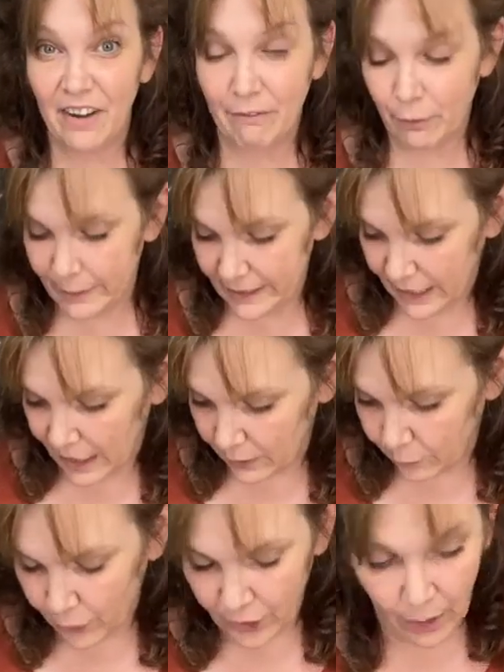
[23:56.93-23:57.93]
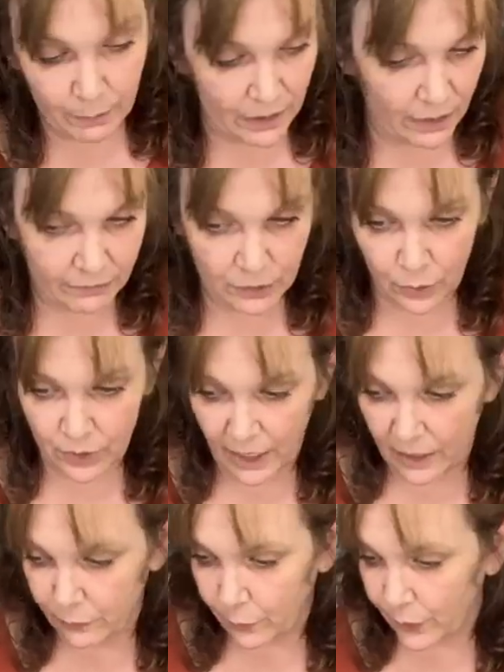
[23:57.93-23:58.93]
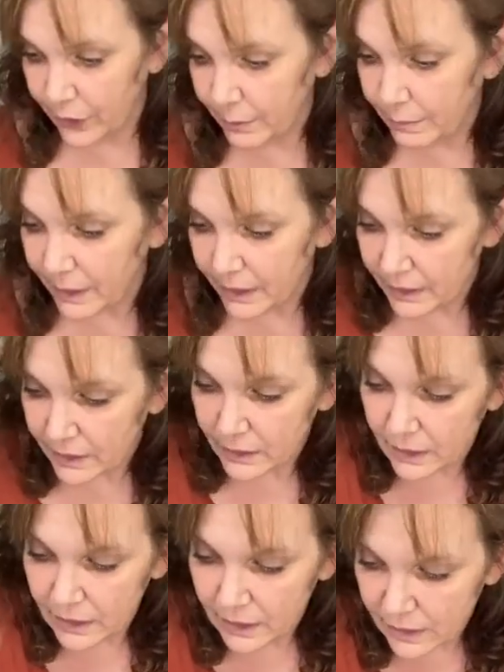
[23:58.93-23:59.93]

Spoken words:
Never been to California. I would love to go to California, but